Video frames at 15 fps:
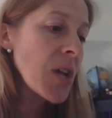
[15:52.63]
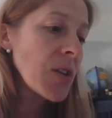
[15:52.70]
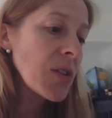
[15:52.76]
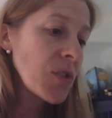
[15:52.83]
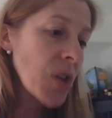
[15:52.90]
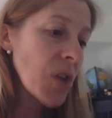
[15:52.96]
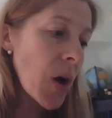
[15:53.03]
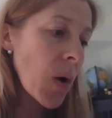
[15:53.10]

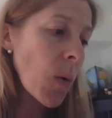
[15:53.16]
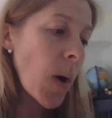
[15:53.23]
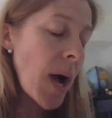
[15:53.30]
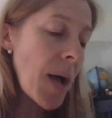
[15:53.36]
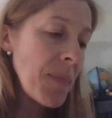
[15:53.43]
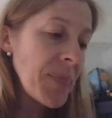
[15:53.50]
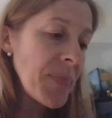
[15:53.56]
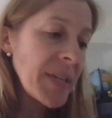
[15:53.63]
So
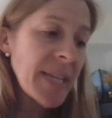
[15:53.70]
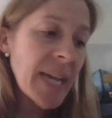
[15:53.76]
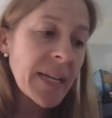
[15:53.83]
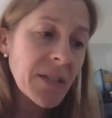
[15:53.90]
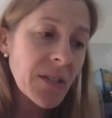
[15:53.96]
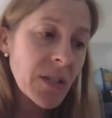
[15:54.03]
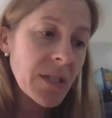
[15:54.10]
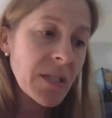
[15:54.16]
the
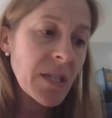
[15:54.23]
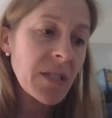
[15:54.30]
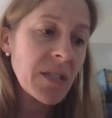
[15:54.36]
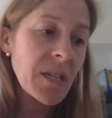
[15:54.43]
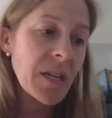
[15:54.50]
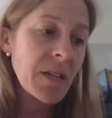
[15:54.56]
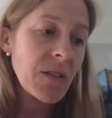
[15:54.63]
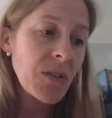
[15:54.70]
dental
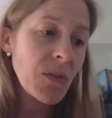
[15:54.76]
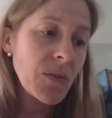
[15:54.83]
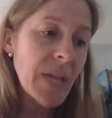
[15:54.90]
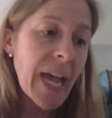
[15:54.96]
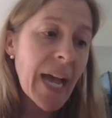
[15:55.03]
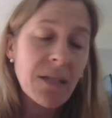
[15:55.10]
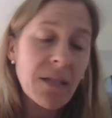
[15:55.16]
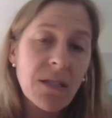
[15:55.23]
assistant who's
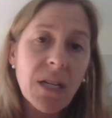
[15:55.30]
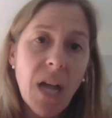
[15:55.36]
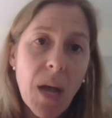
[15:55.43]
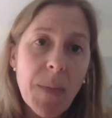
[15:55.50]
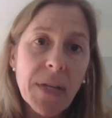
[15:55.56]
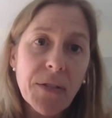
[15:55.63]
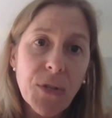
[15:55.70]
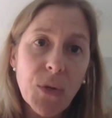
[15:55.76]
asked to
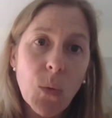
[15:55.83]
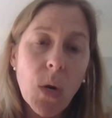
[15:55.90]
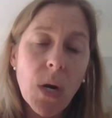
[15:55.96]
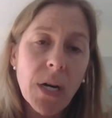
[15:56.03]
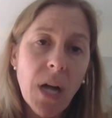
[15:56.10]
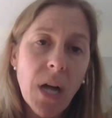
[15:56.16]
come into work